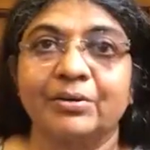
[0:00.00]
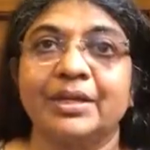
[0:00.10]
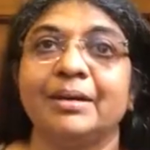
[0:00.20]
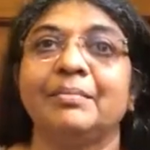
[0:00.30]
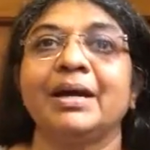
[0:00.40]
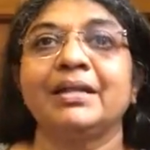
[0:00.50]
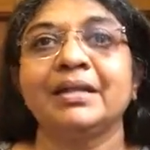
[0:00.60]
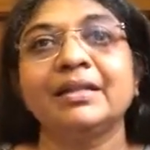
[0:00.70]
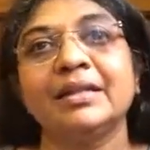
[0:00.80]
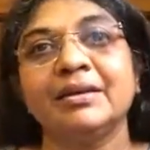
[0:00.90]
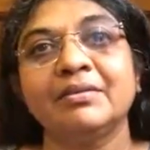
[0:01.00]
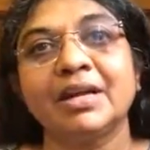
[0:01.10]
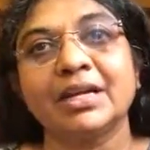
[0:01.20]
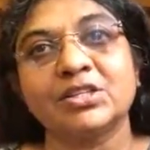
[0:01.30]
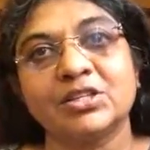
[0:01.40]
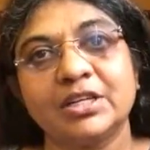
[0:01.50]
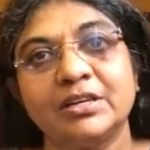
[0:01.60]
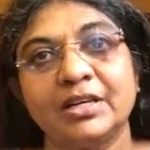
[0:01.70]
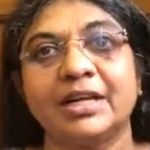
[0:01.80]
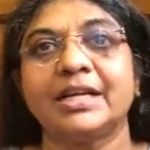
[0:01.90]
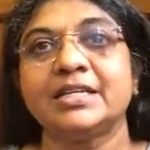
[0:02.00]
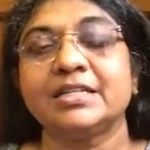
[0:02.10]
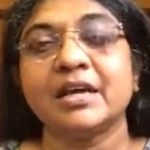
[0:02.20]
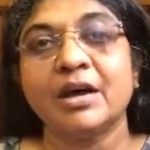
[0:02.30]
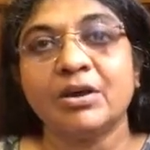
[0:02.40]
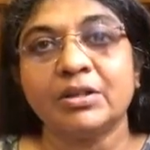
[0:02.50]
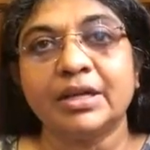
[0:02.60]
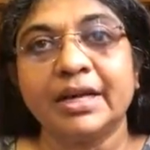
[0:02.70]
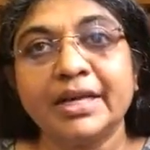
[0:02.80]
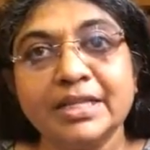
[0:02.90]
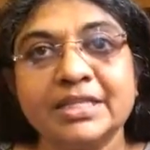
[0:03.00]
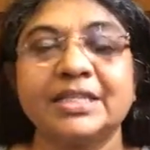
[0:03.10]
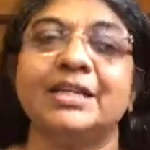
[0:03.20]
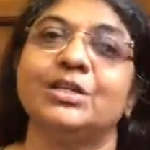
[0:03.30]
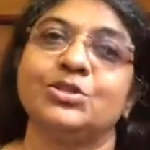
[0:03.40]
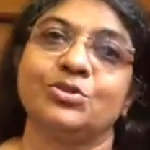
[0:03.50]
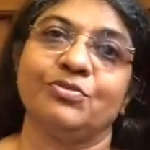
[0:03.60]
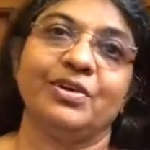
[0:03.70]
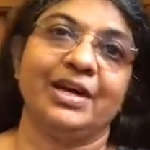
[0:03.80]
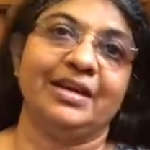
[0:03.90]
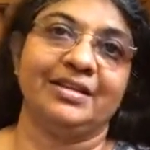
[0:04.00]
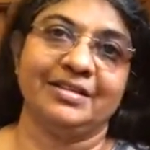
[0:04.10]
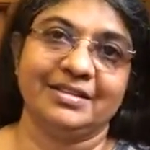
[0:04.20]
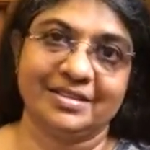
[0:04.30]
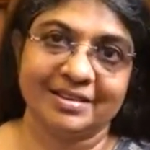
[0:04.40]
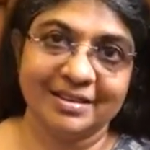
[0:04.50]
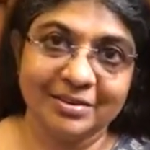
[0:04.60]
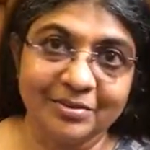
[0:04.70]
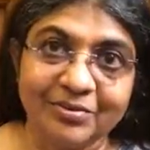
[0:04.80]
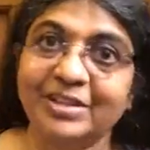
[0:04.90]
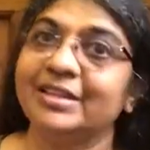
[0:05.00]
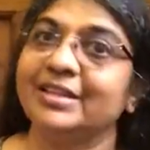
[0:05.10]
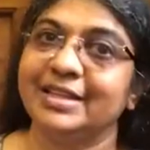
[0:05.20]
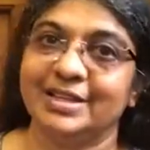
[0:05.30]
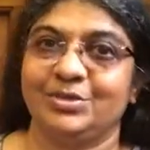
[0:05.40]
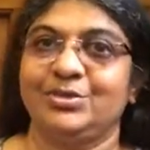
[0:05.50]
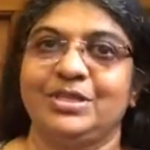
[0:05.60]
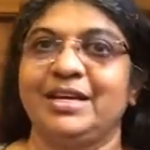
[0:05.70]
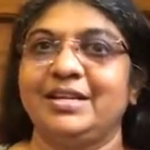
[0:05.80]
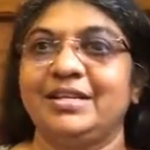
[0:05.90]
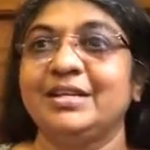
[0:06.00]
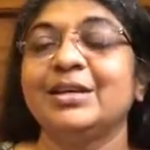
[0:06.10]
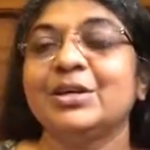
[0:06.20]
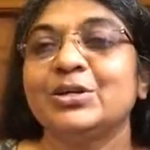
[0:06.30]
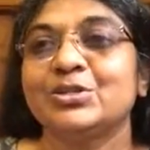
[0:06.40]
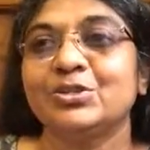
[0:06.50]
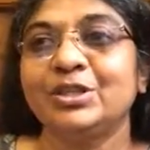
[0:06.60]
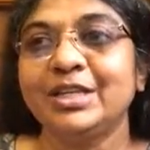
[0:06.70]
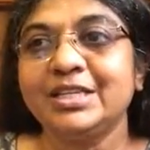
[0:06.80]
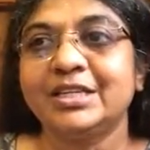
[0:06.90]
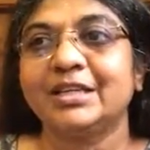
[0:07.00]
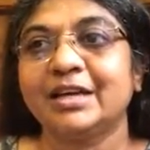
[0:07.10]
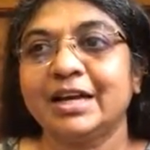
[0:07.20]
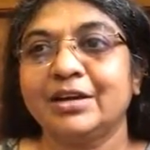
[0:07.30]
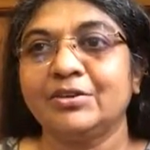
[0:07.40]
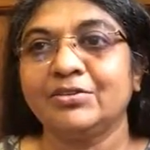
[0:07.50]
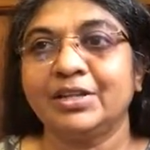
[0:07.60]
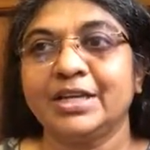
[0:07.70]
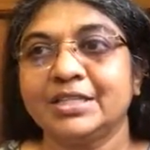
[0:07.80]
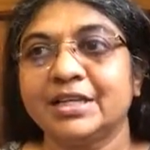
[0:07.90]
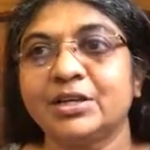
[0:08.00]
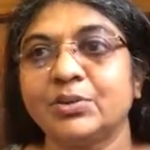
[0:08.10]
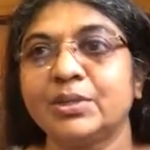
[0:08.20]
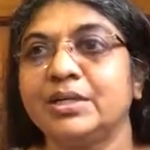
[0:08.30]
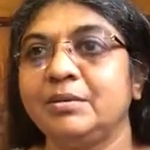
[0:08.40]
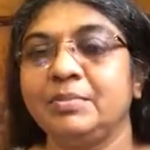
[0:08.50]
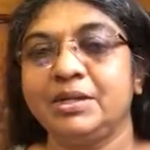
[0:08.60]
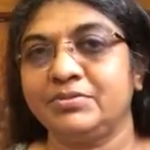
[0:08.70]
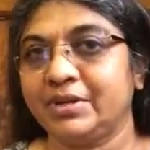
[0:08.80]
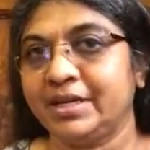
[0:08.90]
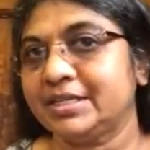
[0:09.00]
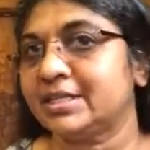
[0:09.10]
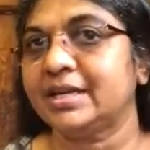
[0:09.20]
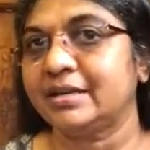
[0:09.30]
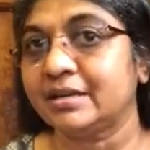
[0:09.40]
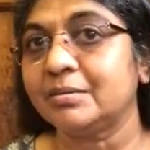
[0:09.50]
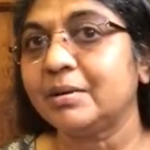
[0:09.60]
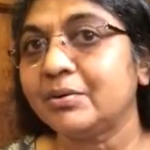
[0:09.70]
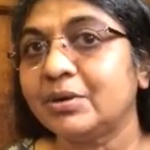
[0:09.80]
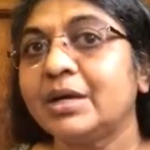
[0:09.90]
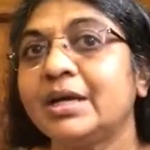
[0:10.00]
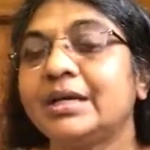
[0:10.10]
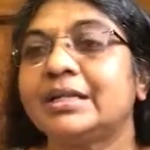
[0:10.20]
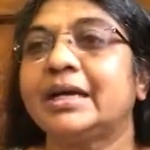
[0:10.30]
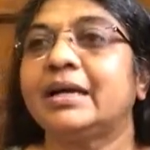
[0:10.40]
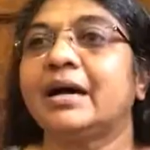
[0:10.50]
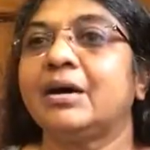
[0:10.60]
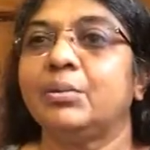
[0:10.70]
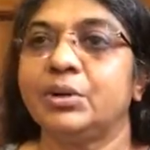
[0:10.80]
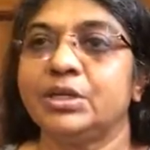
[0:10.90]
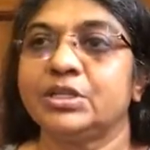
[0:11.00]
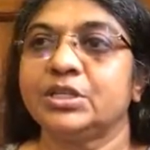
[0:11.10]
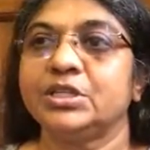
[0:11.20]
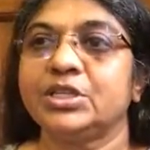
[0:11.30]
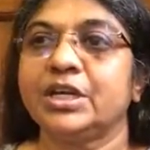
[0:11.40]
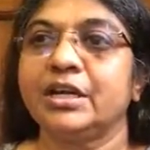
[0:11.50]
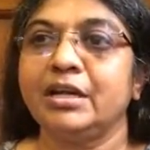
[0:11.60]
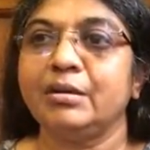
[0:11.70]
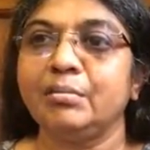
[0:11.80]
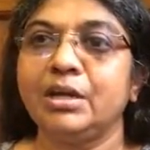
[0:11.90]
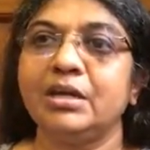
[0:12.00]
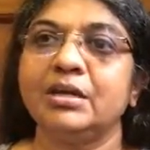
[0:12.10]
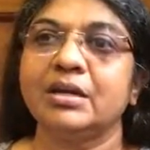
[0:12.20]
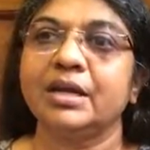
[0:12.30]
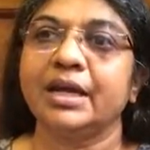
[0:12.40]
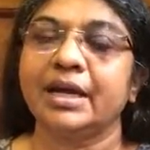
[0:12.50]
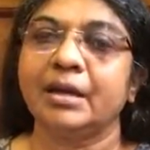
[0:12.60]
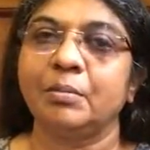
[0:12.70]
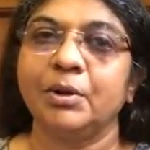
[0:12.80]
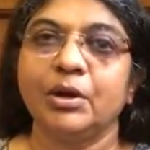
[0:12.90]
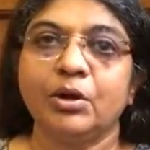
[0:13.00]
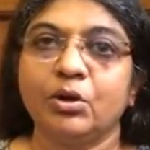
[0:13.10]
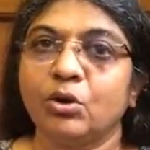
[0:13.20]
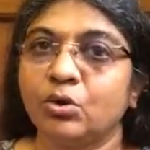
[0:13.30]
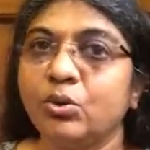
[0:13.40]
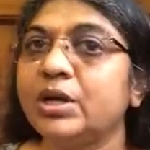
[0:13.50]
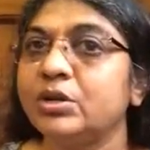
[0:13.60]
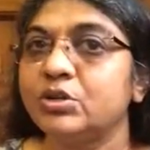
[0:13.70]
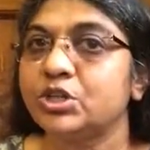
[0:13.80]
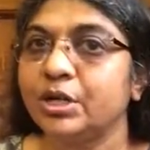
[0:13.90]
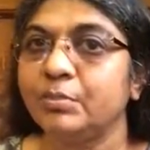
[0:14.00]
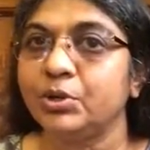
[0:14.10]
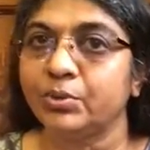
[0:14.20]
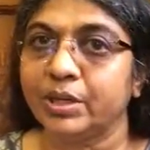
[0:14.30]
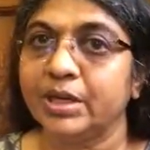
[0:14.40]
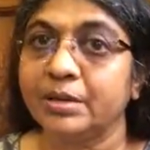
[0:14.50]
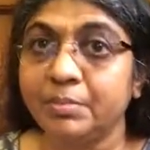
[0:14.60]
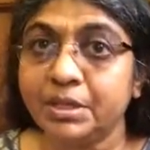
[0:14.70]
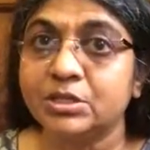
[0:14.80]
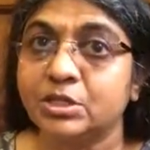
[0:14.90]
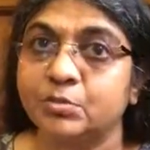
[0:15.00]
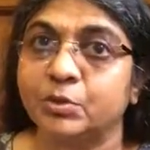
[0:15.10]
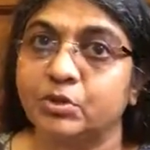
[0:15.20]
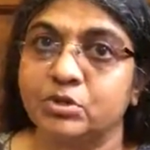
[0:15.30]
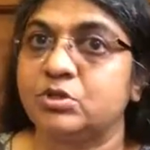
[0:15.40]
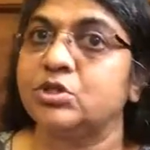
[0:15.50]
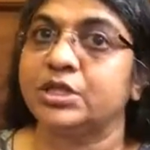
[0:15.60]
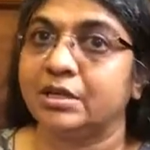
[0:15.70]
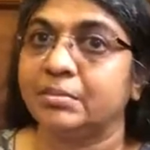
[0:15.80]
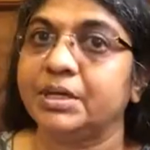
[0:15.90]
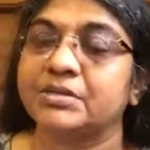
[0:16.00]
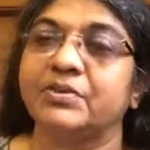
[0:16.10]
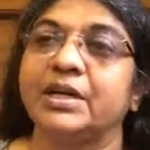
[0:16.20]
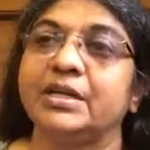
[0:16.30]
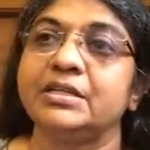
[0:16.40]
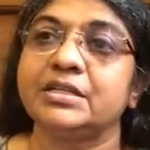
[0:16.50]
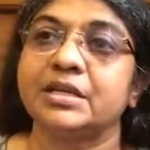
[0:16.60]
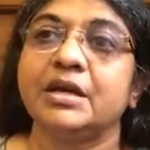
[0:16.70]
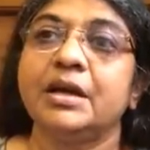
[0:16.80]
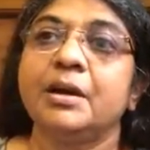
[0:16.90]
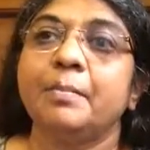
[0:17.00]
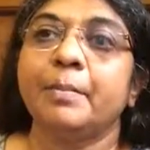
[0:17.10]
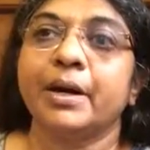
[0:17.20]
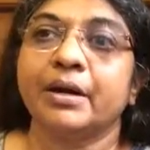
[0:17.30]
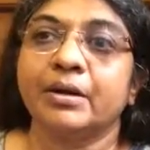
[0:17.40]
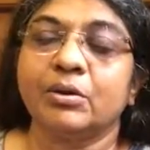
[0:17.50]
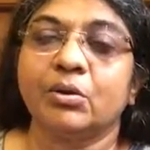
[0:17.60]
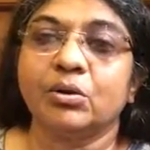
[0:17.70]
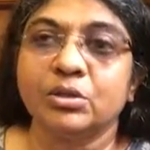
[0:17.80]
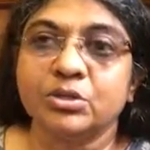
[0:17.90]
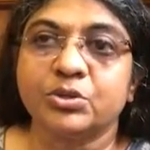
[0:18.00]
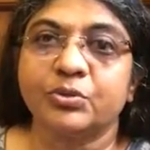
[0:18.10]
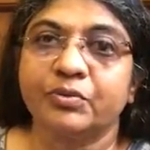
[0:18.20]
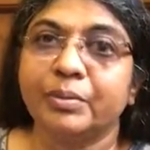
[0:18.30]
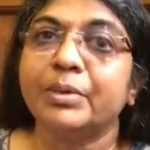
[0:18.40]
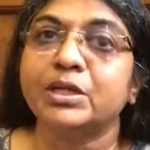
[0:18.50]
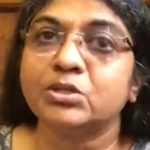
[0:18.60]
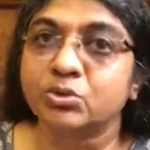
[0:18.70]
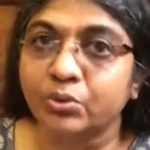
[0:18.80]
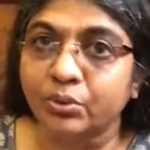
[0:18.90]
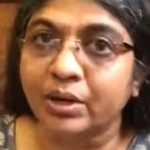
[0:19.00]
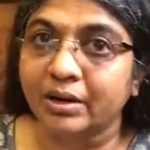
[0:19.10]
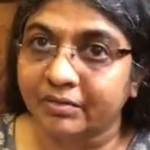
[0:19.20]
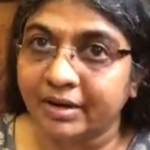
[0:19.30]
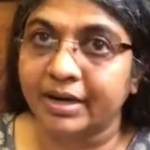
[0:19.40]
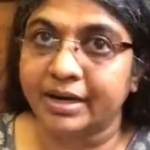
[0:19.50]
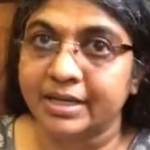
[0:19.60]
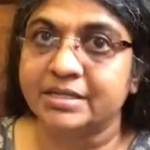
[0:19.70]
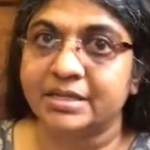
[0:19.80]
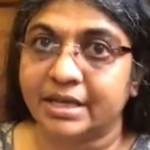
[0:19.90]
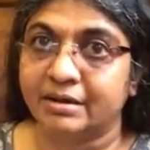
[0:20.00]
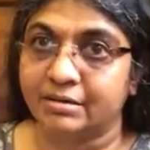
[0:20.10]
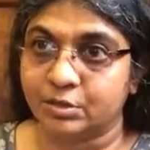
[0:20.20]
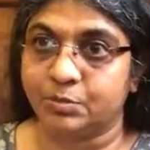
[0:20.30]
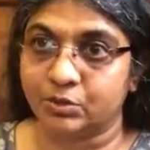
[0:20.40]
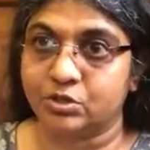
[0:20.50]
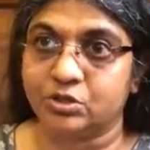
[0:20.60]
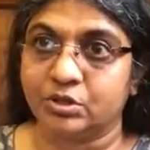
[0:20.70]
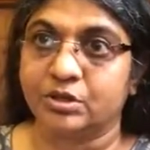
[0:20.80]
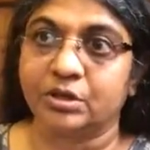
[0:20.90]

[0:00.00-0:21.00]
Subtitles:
to them, and then they will actually realize the incidence of violence within their society. So these are the kind of things that UNDP is very excited about, that our research can immediately help not only to shape UNDP's response to gender-based violence, but also women's own awareness and response